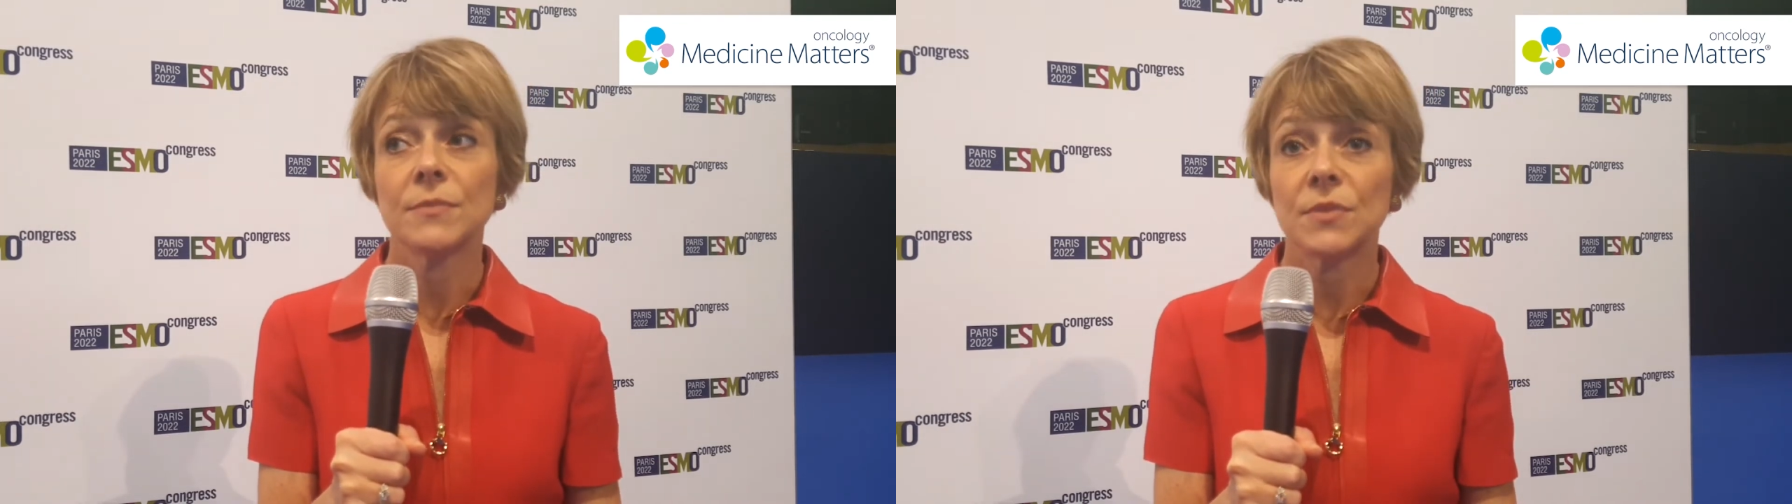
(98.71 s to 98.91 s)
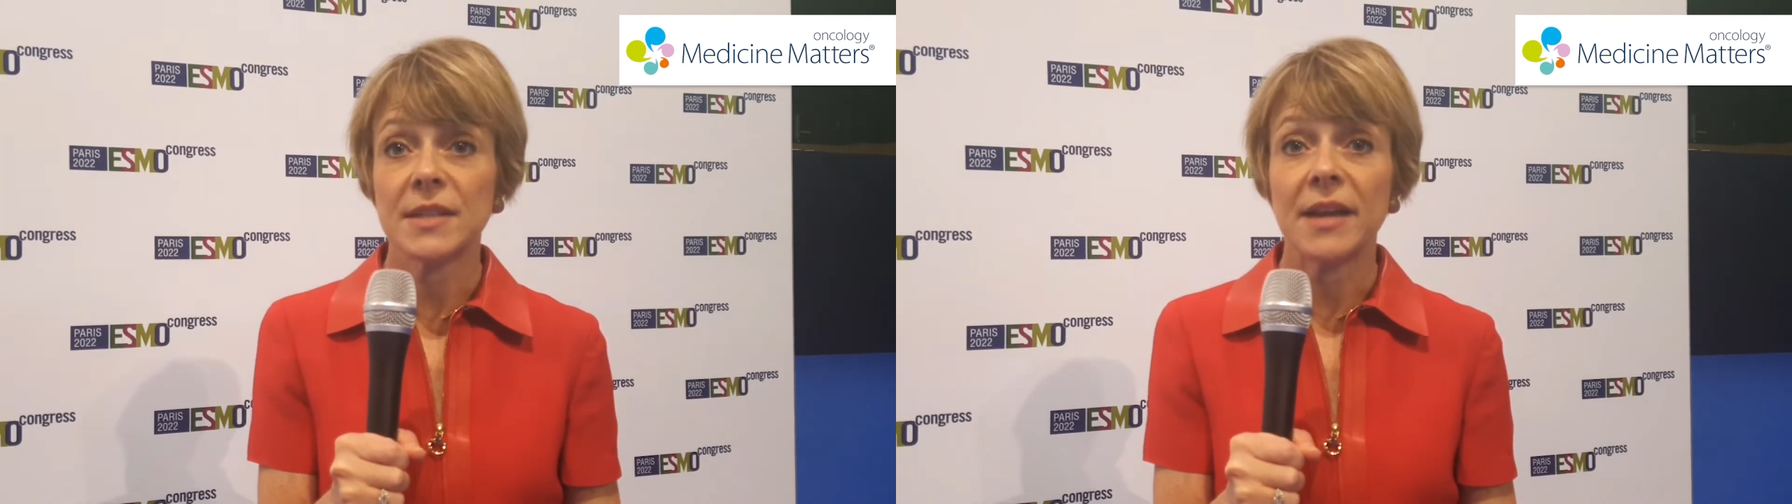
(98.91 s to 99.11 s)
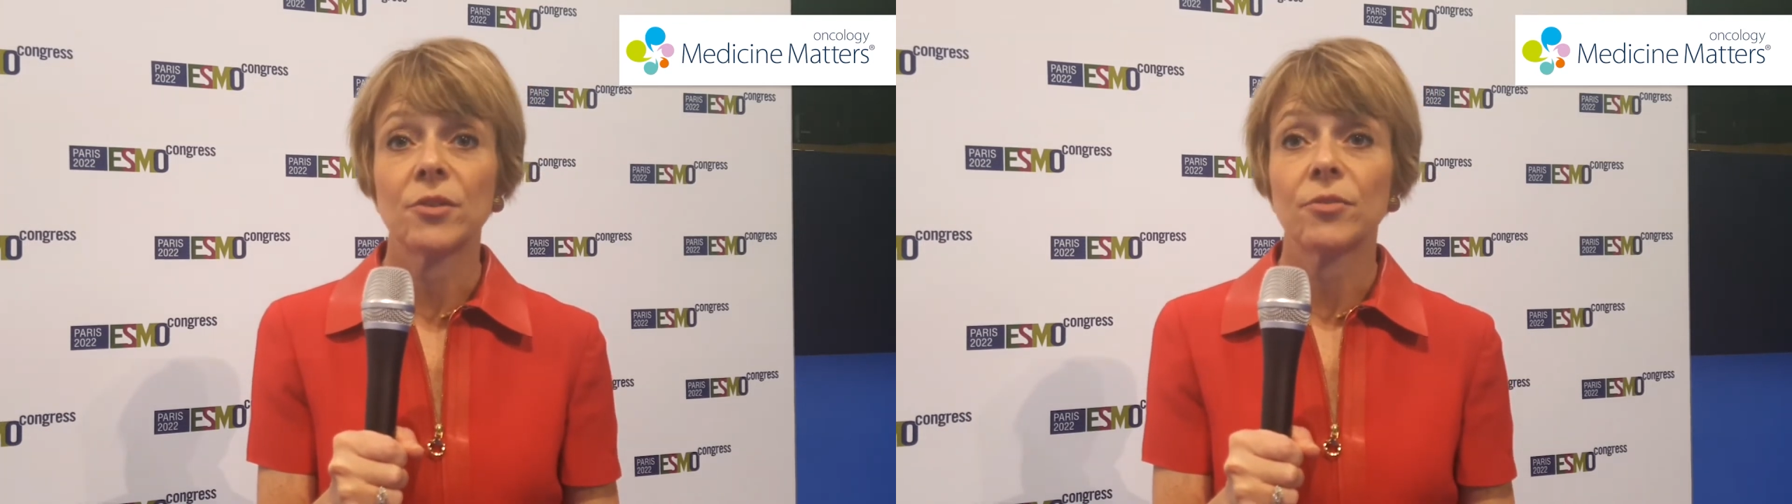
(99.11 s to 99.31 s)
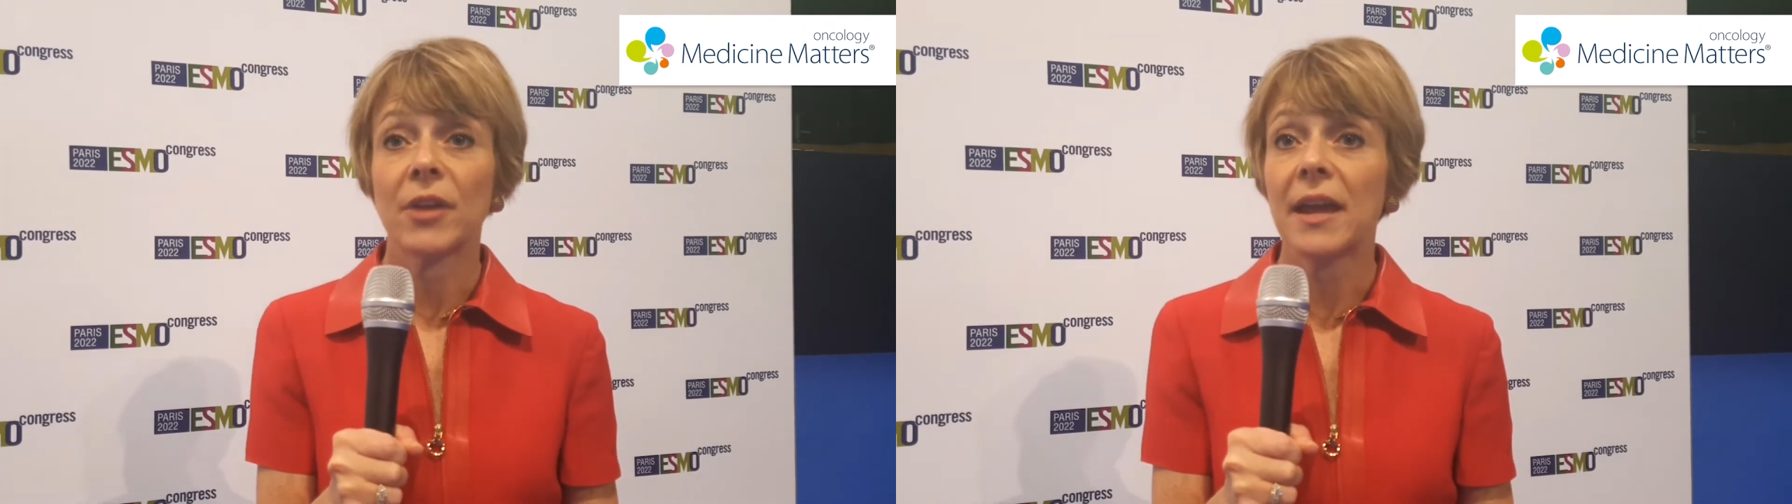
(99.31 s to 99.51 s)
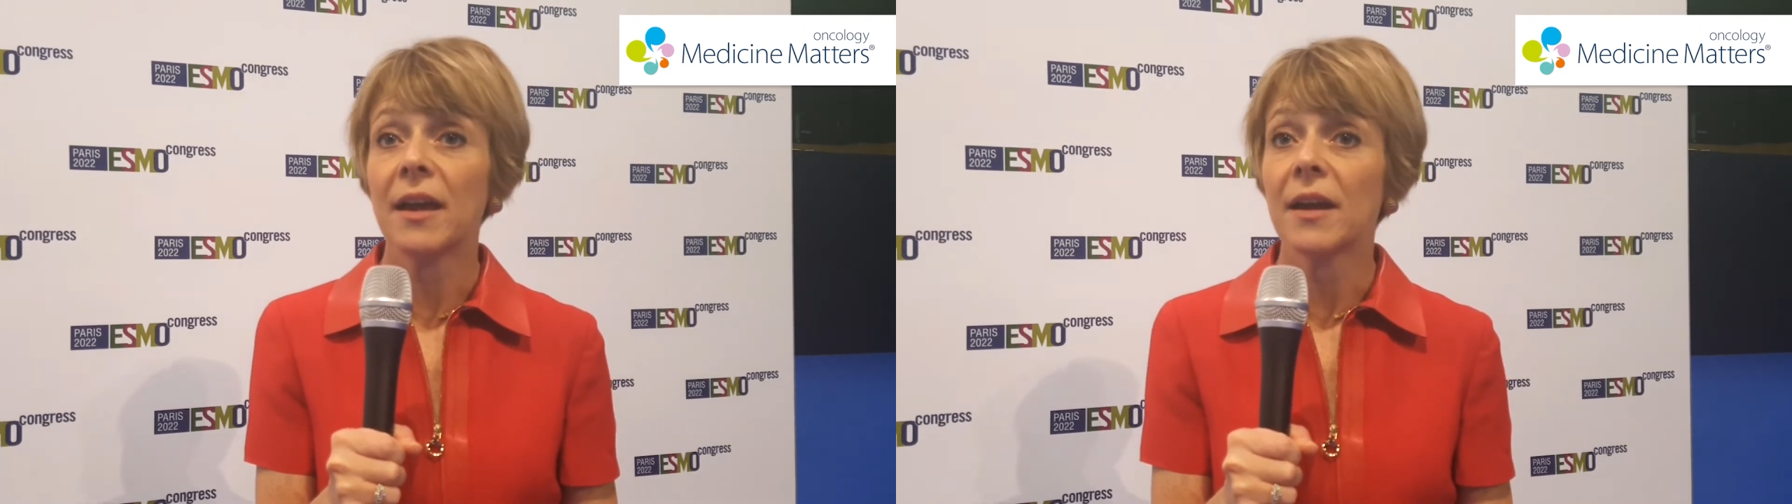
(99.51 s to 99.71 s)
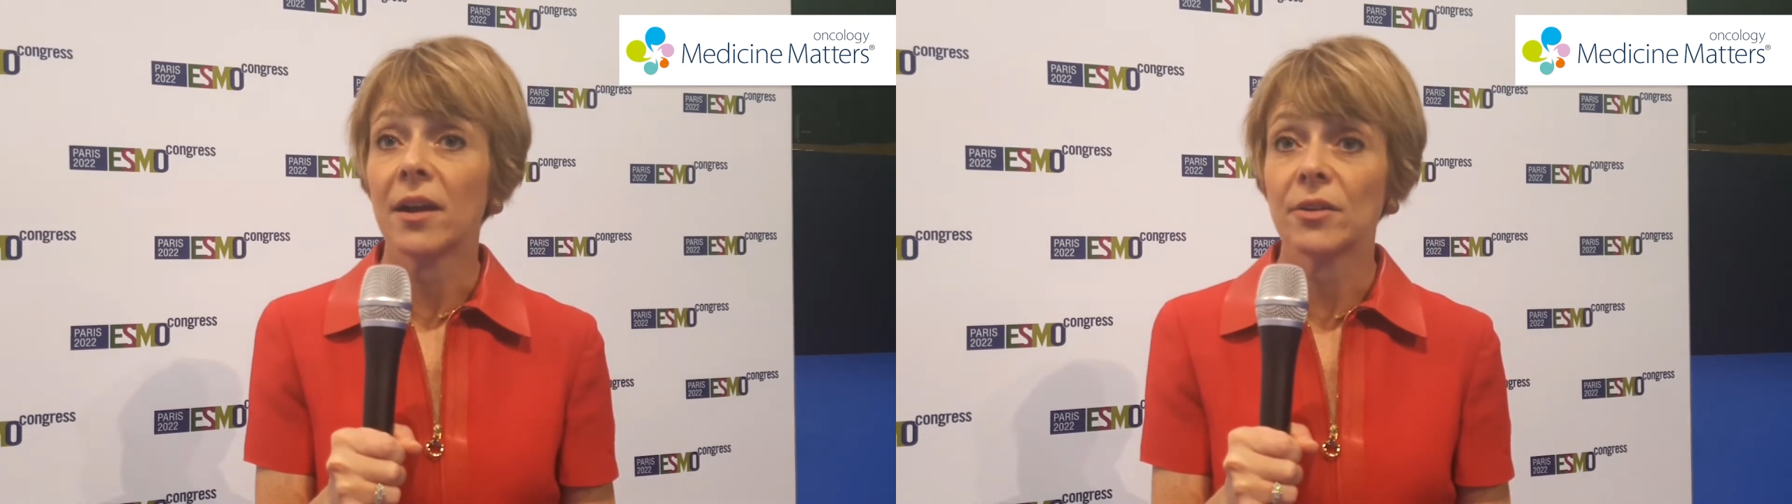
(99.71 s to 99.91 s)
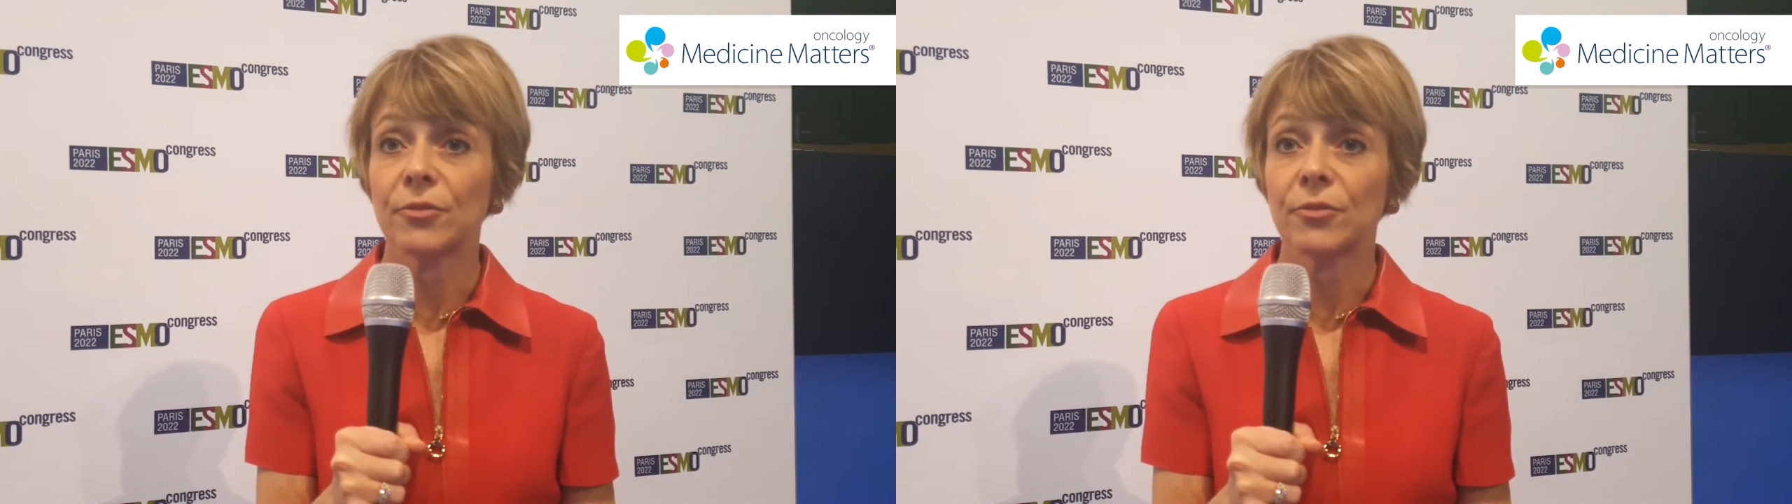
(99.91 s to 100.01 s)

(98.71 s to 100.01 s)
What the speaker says: standard of care